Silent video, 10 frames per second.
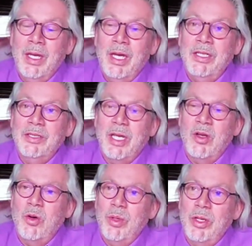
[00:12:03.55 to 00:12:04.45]
And he said,
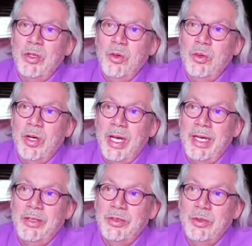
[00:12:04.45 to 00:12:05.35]
oh, well, at your
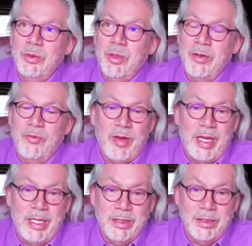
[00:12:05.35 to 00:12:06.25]
age, you kind of
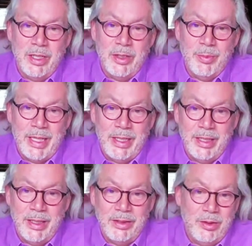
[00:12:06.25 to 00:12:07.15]
fake it till you make it.